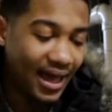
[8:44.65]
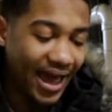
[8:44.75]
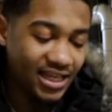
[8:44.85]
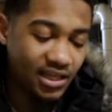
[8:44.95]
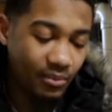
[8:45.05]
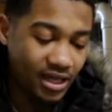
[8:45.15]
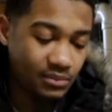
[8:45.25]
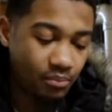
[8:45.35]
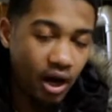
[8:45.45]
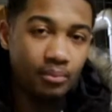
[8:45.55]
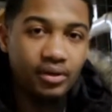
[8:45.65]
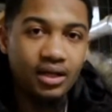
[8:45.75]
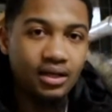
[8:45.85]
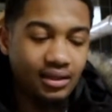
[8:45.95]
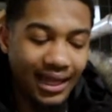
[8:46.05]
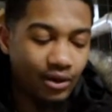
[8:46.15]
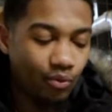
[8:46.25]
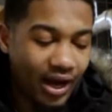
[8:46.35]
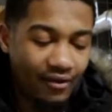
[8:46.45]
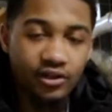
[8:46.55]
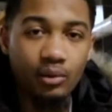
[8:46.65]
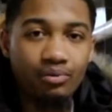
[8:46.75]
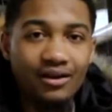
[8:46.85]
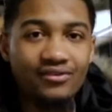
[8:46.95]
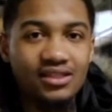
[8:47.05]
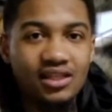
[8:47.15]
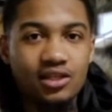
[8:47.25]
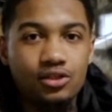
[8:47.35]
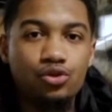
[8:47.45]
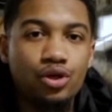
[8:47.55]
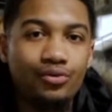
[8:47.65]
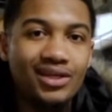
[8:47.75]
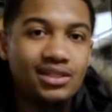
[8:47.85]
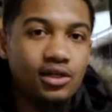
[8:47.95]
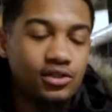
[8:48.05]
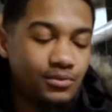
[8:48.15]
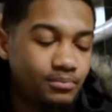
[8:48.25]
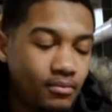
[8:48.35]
SMS Bump, like whatever your preference is, do your research.